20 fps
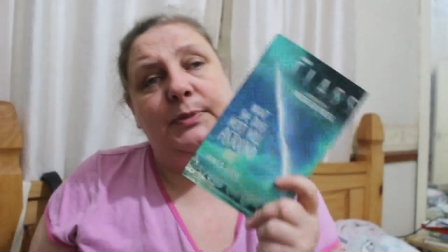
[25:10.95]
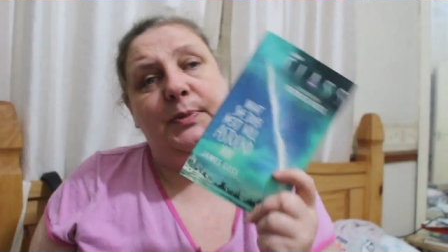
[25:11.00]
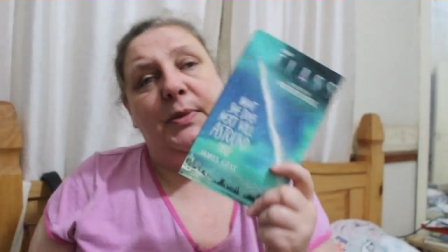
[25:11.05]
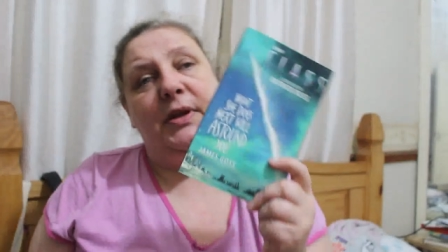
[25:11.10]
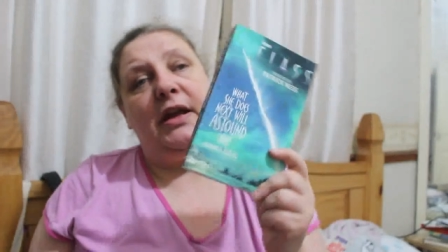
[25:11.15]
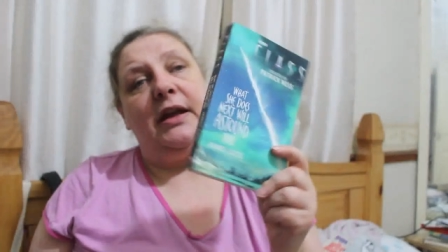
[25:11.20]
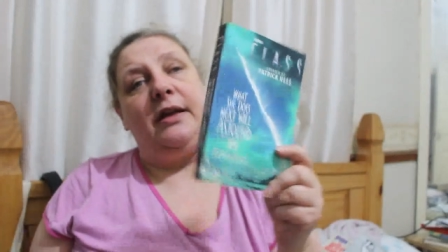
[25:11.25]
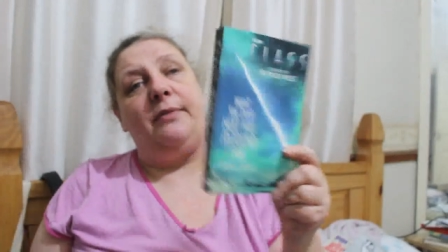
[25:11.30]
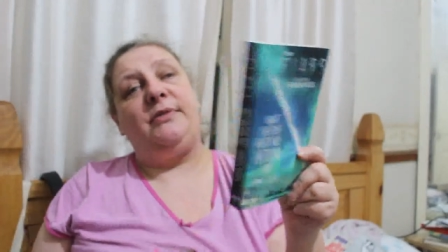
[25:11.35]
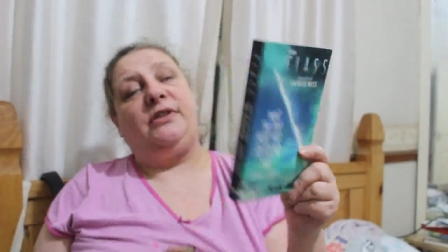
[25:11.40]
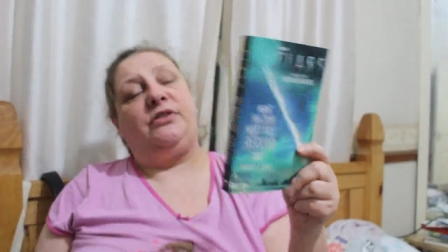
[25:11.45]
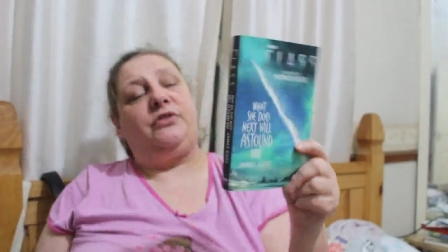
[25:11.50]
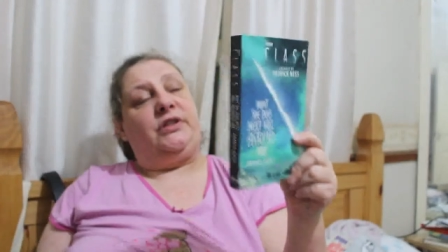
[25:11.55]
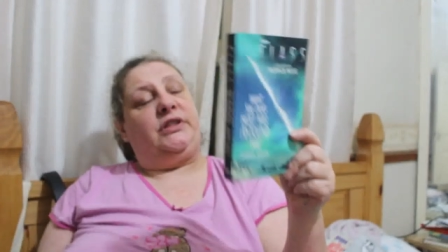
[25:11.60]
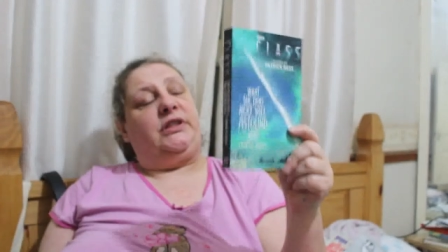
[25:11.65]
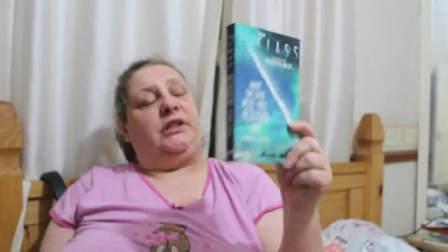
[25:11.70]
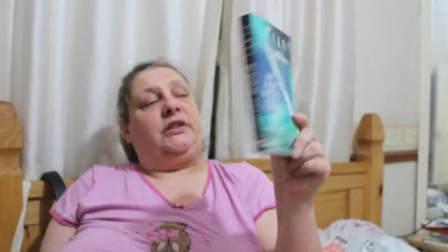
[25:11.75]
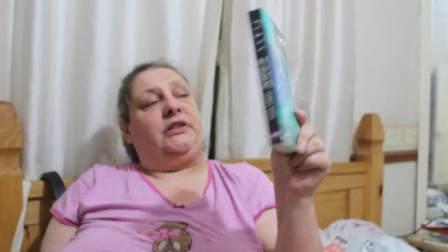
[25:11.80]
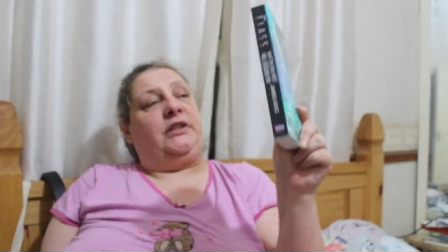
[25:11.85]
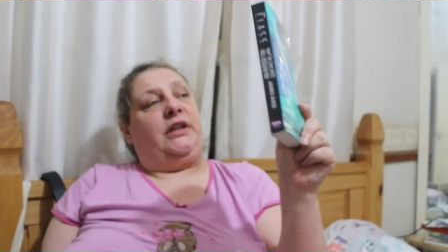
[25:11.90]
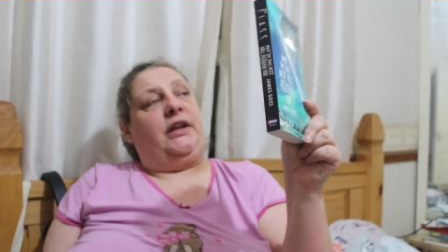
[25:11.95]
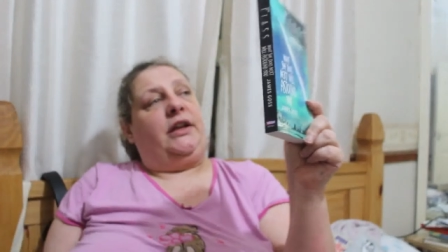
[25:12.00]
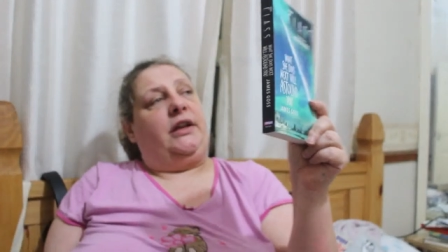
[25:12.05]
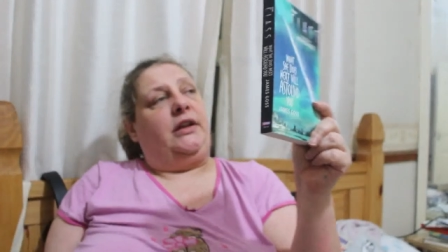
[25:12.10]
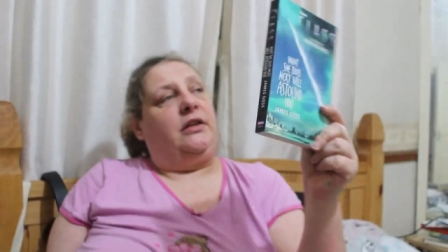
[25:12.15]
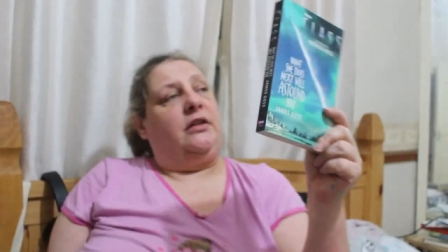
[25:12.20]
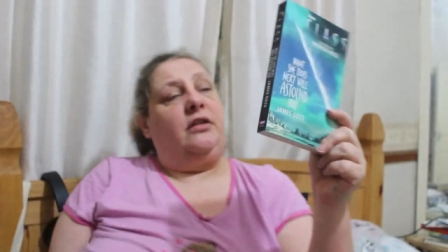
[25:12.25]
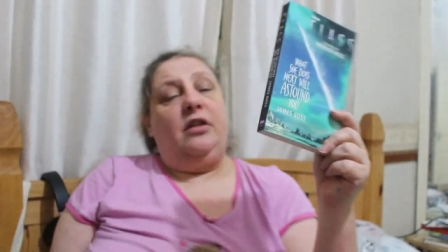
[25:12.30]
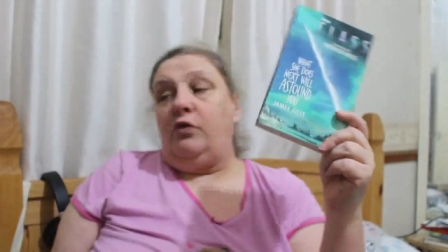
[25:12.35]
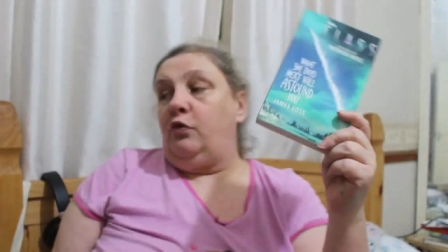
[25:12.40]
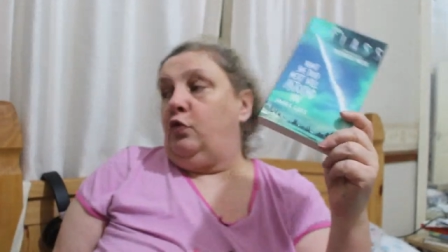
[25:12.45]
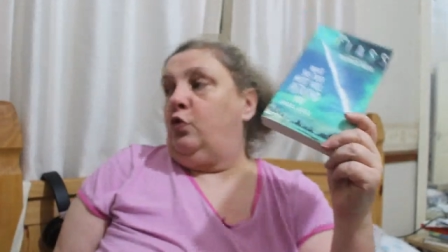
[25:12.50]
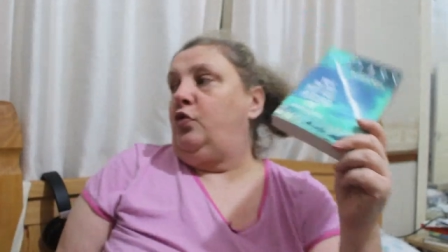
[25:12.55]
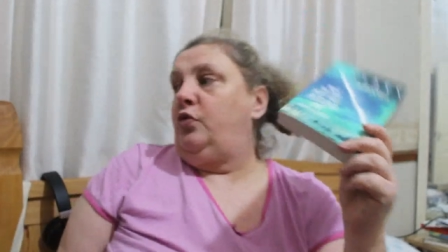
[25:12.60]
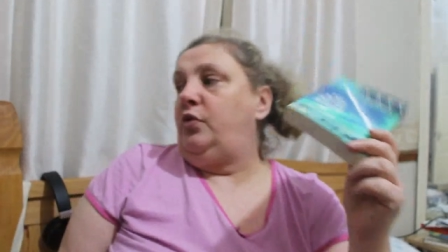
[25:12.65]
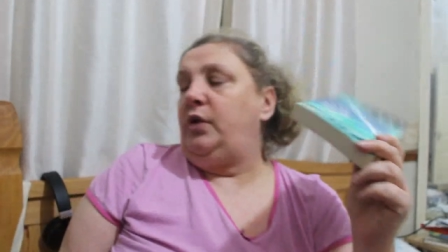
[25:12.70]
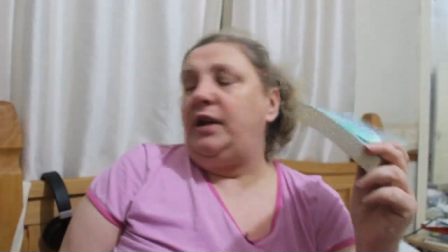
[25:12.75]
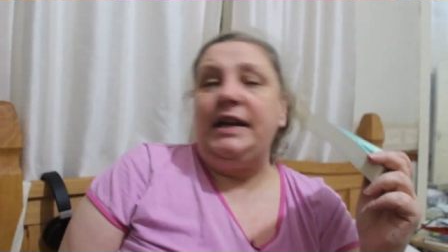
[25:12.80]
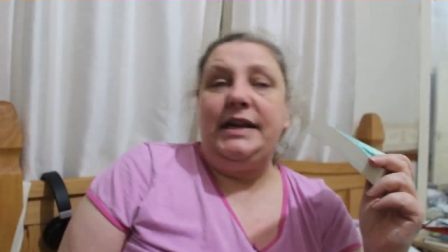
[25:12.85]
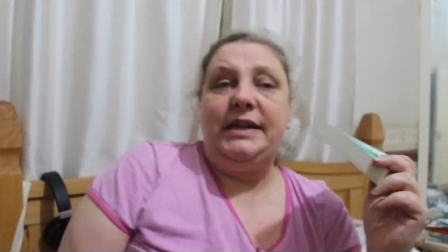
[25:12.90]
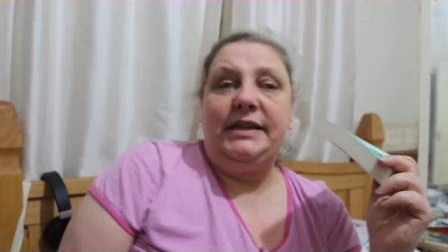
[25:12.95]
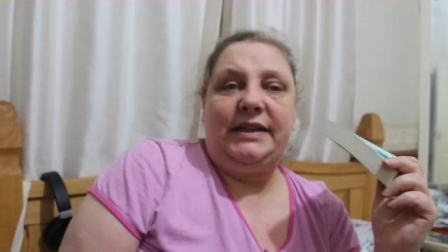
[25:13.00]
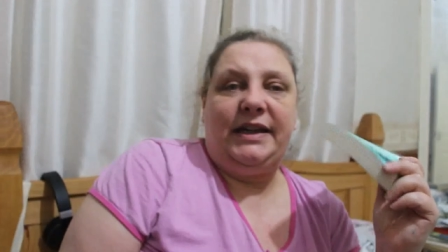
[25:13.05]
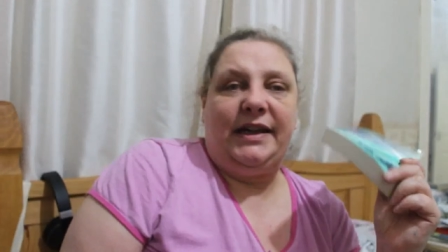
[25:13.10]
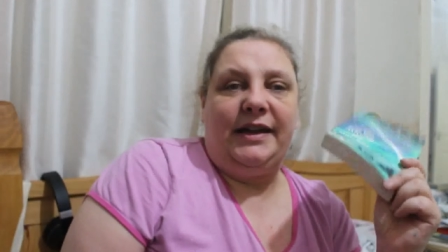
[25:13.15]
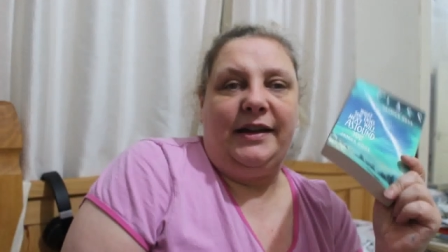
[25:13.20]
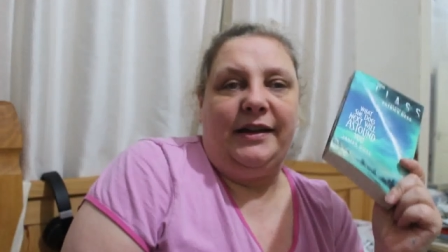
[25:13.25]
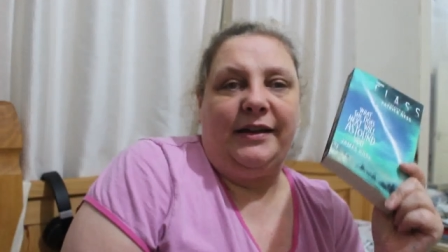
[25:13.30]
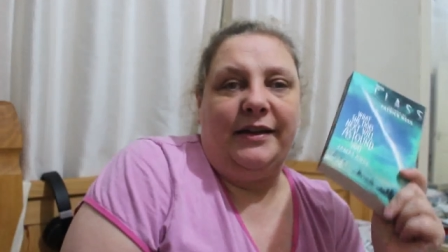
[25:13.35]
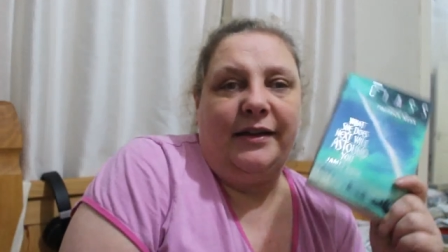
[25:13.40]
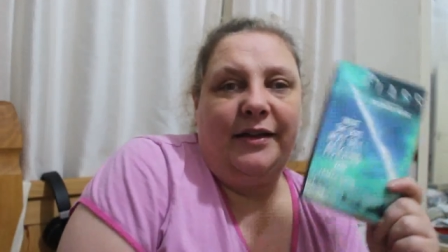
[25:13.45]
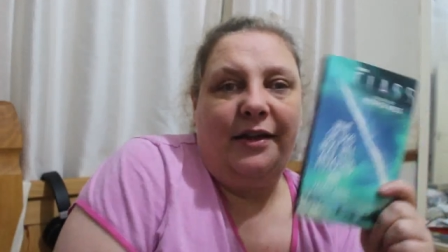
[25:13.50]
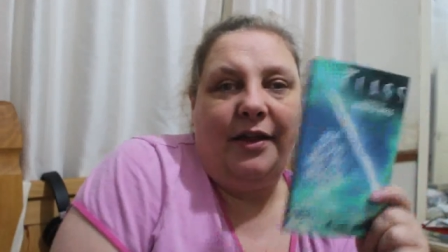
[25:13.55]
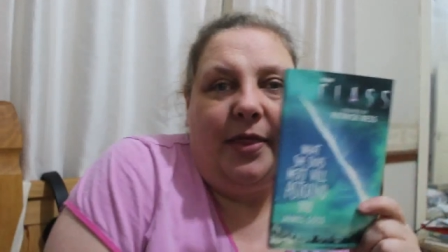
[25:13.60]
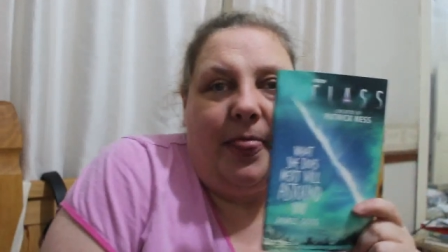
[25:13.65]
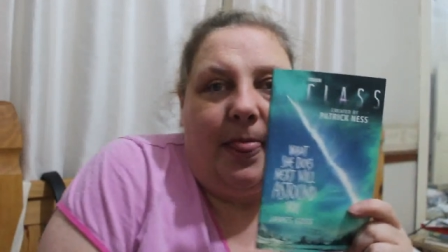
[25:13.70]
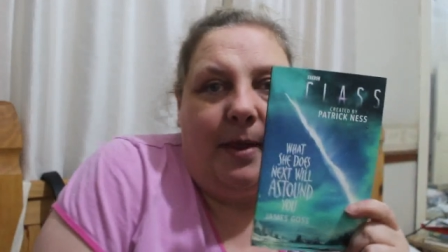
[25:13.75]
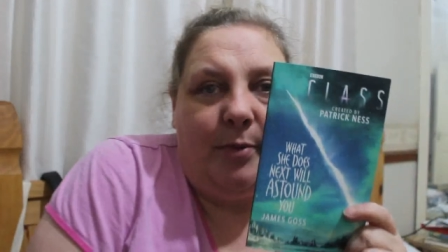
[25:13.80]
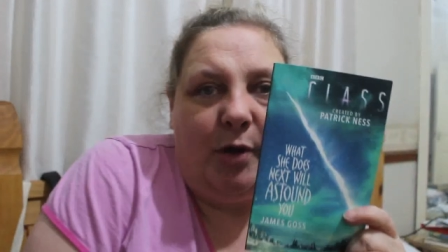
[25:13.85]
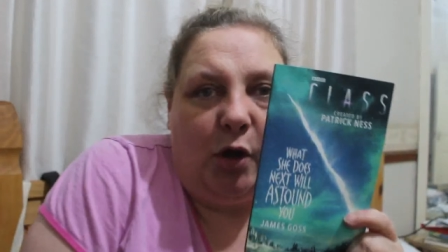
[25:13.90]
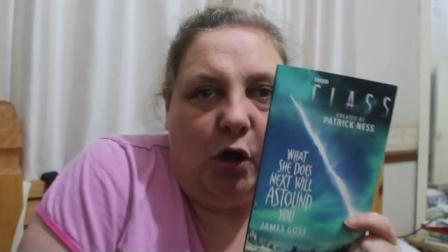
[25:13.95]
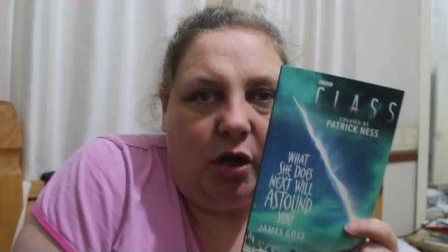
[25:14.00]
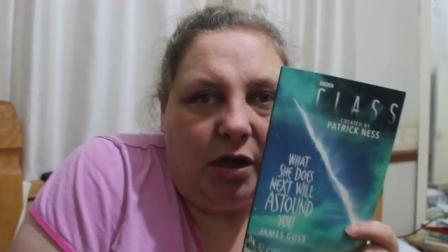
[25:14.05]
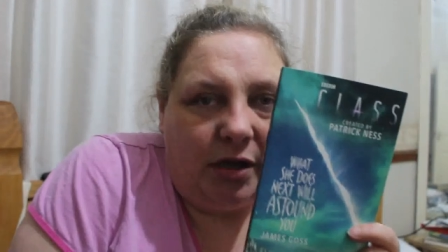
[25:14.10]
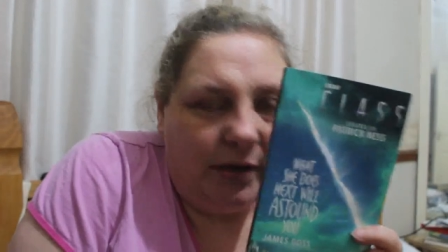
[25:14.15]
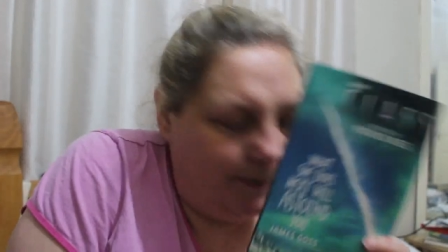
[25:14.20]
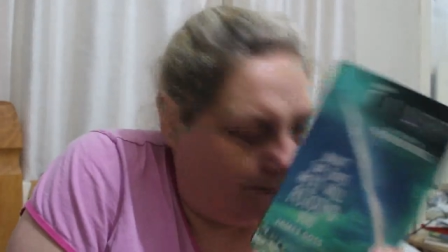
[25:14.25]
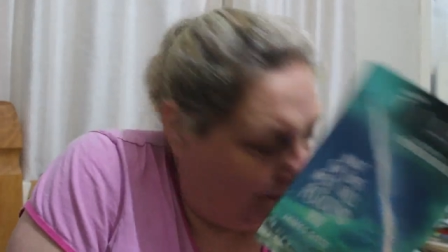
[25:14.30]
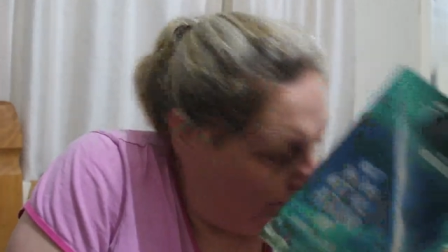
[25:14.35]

but I am interested in reading the book.